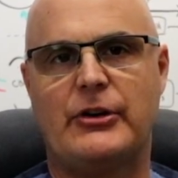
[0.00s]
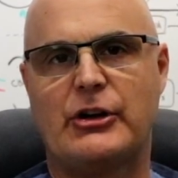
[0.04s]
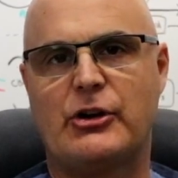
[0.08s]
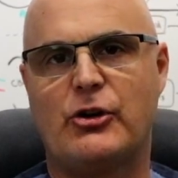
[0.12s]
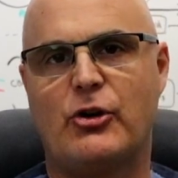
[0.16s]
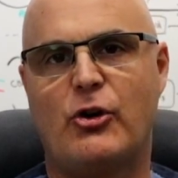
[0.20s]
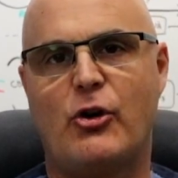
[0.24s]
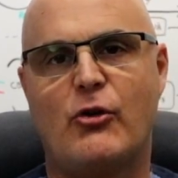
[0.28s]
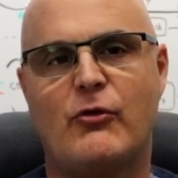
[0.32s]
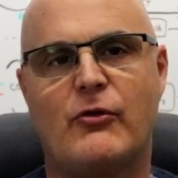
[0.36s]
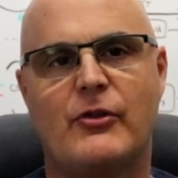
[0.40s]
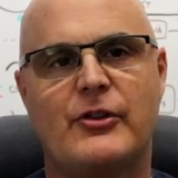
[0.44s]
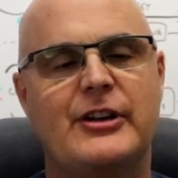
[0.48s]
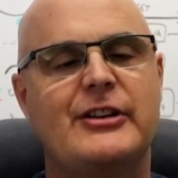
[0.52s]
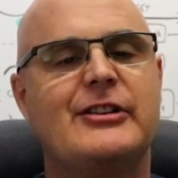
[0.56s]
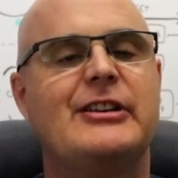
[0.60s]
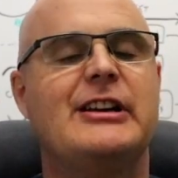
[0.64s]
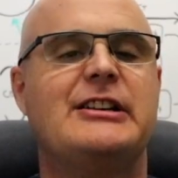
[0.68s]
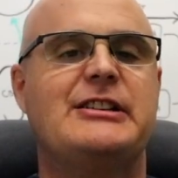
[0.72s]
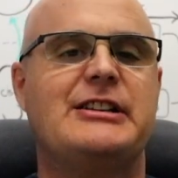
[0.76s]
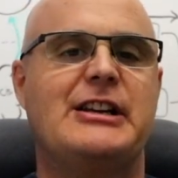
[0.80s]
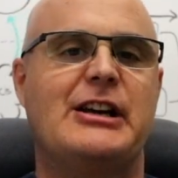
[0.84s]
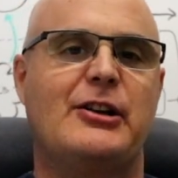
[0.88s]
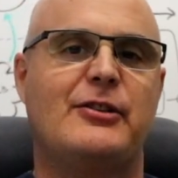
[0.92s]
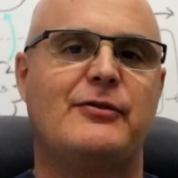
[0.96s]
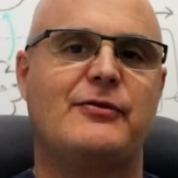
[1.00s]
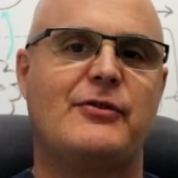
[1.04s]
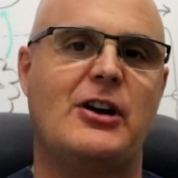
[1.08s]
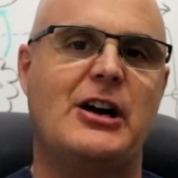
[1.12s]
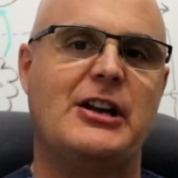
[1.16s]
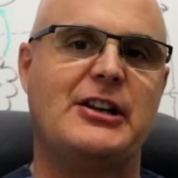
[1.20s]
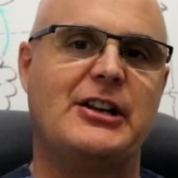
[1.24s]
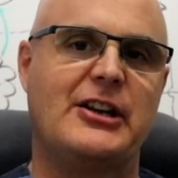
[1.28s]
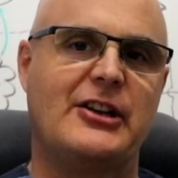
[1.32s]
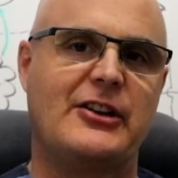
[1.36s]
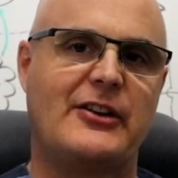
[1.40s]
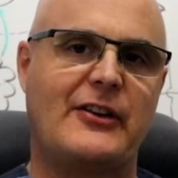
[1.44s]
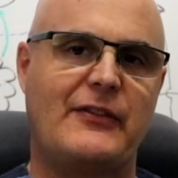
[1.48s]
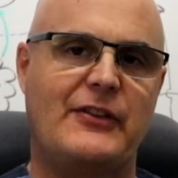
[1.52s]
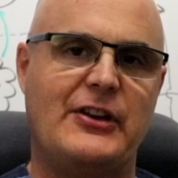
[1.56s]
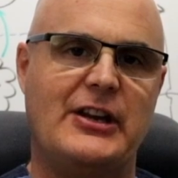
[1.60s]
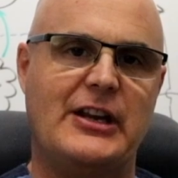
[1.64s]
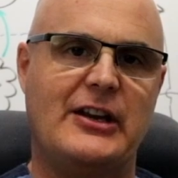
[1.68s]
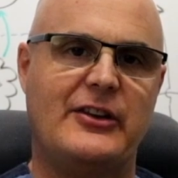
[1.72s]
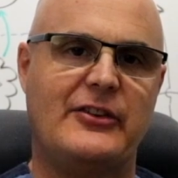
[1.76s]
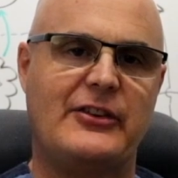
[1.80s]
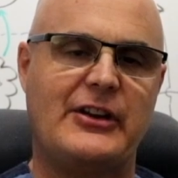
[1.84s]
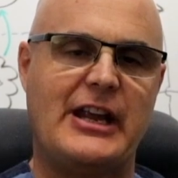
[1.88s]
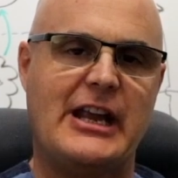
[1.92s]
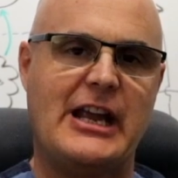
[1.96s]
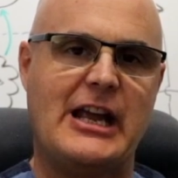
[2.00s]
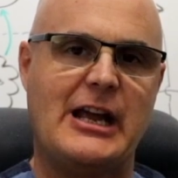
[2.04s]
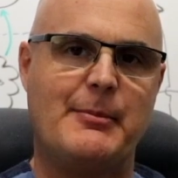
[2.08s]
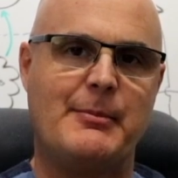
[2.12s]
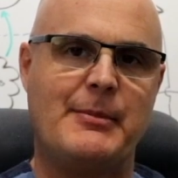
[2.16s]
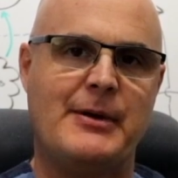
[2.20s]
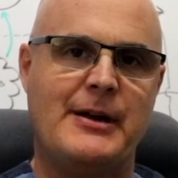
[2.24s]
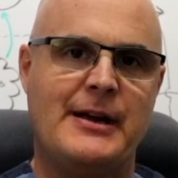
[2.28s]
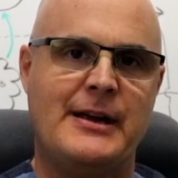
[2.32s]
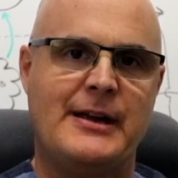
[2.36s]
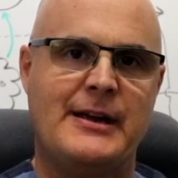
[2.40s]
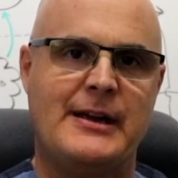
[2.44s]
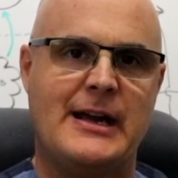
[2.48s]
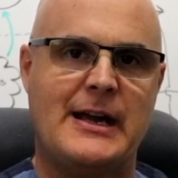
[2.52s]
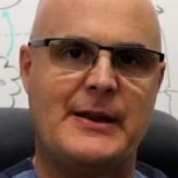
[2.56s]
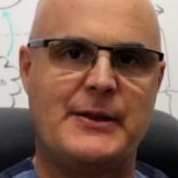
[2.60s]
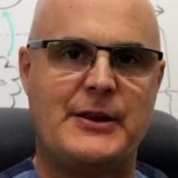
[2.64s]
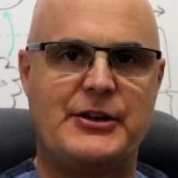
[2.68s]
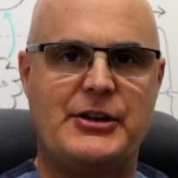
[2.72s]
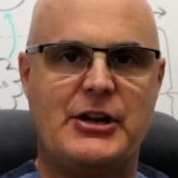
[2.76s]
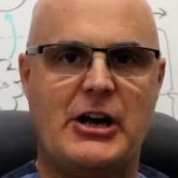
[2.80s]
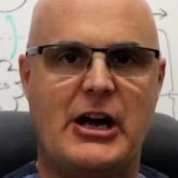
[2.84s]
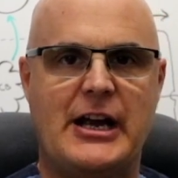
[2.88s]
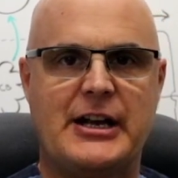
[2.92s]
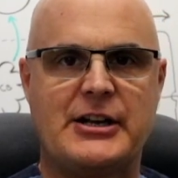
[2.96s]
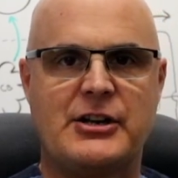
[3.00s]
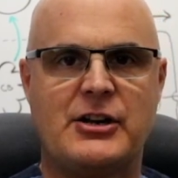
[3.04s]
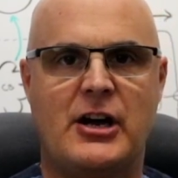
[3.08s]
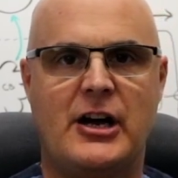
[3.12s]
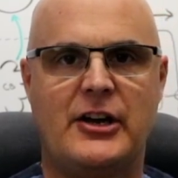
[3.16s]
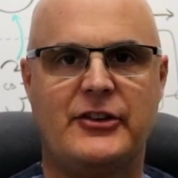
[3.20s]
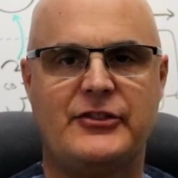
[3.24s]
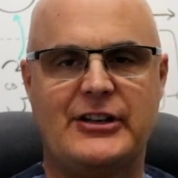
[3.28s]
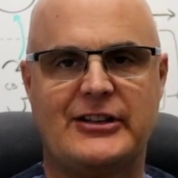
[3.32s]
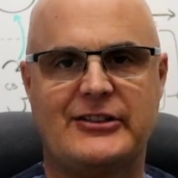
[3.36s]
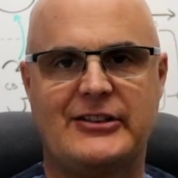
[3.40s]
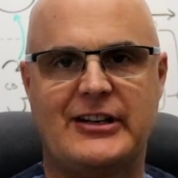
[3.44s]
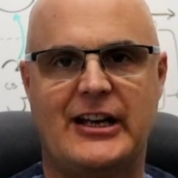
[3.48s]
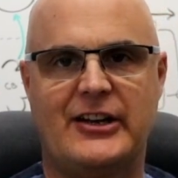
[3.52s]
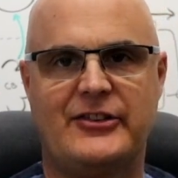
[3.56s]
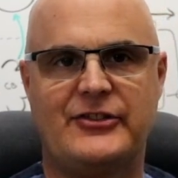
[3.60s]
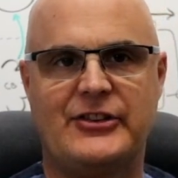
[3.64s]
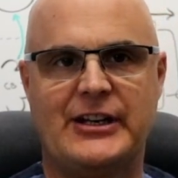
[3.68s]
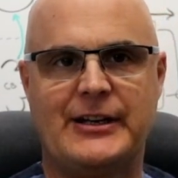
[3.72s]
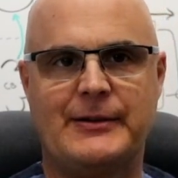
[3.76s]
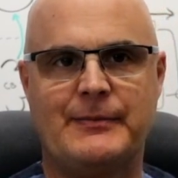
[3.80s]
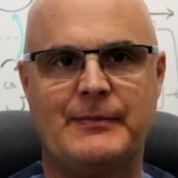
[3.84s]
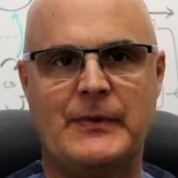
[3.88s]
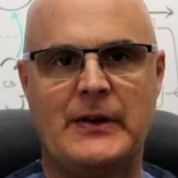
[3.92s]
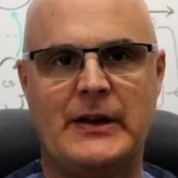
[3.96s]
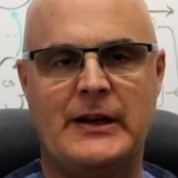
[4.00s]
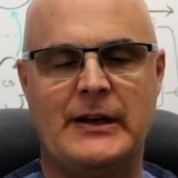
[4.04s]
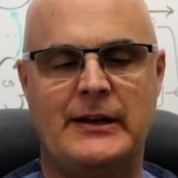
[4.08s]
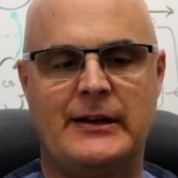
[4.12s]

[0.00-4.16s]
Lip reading: to go over the detailed findings of the exam and the diagnostic testing,